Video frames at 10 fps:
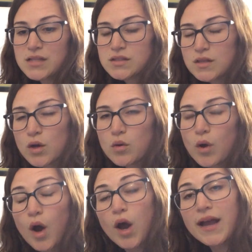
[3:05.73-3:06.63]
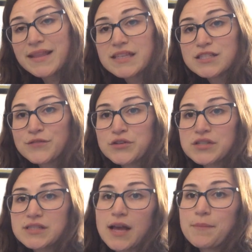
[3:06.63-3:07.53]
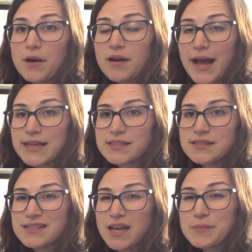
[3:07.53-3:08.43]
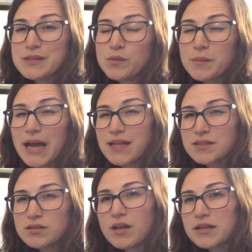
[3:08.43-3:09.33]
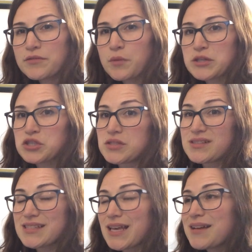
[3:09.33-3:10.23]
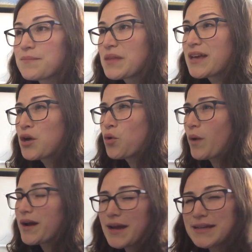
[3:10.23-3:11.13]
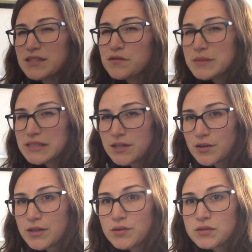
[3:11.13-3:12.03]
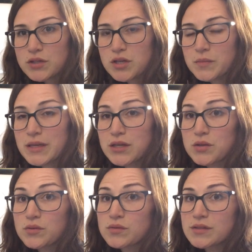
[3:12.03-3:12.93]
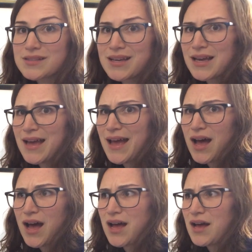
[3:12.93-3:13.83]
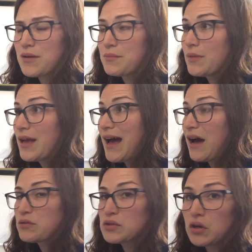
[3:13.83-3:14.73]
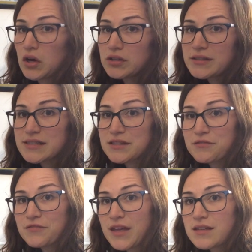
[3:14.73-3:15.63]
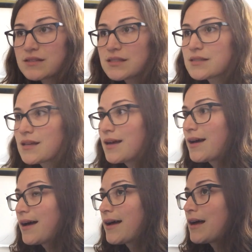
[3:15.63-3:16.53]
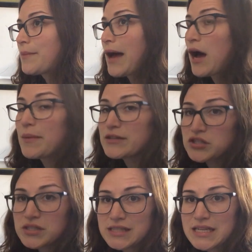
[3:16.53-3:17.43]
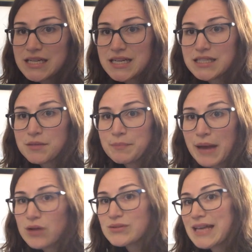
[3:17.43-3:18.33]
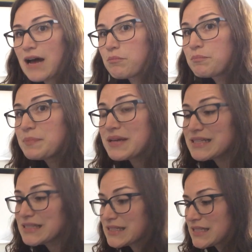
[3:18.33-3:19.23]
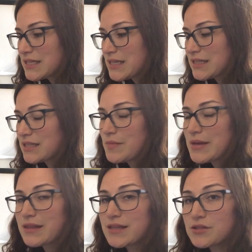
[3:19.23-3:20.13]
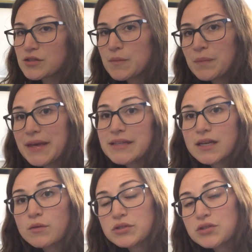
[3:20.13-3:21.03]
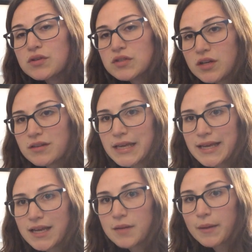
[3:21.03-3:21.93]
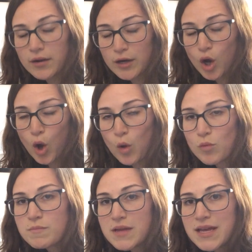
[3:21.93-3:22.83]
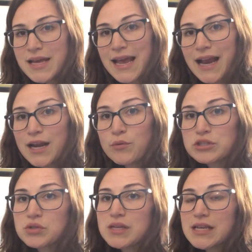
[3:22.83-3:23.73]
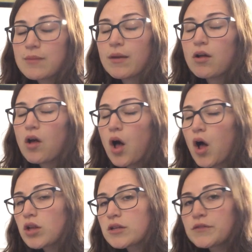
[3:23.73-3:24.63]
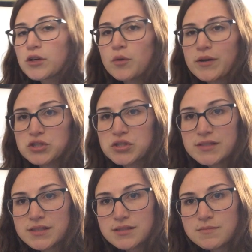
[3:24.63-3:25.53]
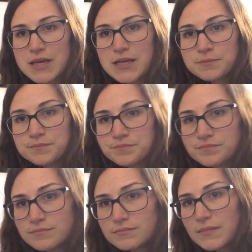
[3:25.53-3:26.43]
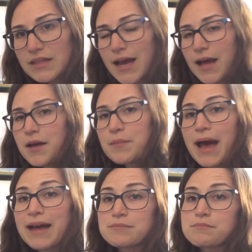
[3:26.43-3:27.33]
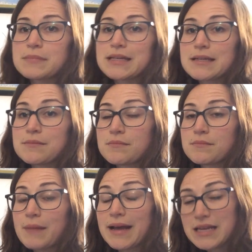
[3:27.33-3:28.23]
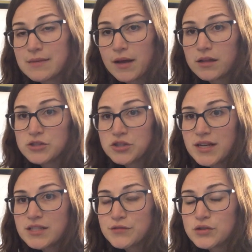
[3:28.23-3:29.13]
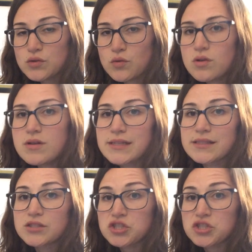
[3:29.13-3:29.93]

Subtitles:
So in this first step, our ask step is when we ask a lot of questions like, what kinds of materials could we use? How tall is the fence? How much does he need to bounce? How big does it need to be? These are some things I want you to start thinking about at home, and I want you to email all of your questions to me at my email address for school. It's